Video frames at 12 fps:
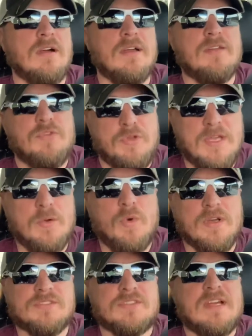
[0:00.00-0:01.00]
if you get
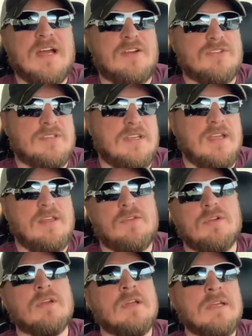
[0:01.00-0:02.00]
wheels and tires
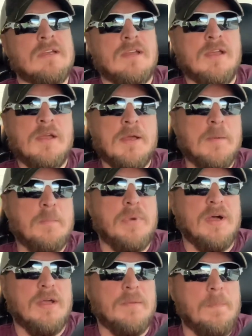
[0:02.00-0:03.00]
together.
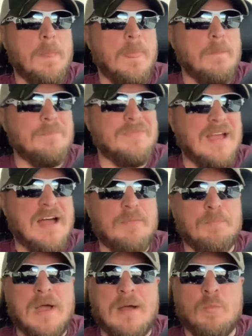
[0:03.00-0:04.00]
But
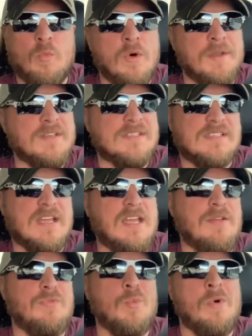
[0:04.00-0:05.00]
I'm wanting to
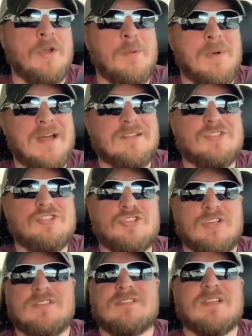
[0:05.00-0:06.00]
say, if you wanted to buy
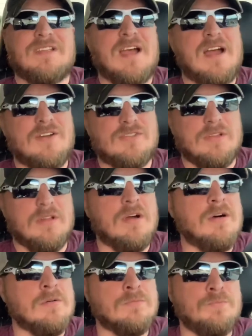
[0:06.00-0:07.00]
just the tires
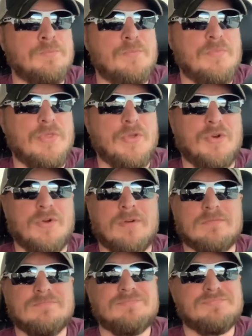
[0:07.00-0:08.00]
alone, they're
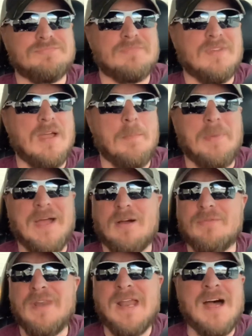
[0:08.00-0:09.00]

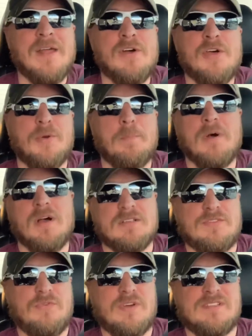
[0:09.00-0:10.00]
about
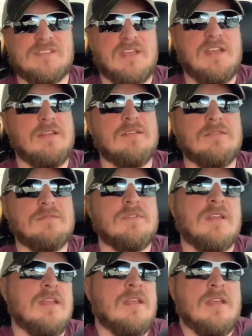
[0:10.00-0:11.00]
$900 for a set.
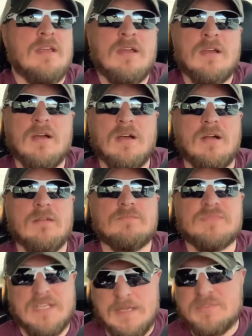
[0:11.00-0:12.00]

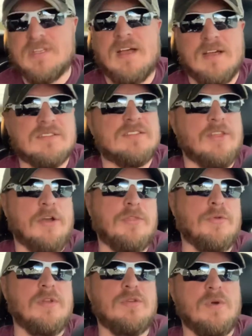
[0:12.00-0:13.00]
Same size,
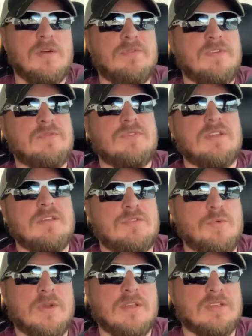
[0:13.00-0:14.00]
33-12.50,
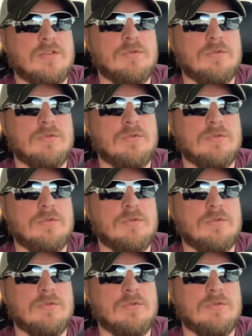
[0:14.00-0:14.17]
22.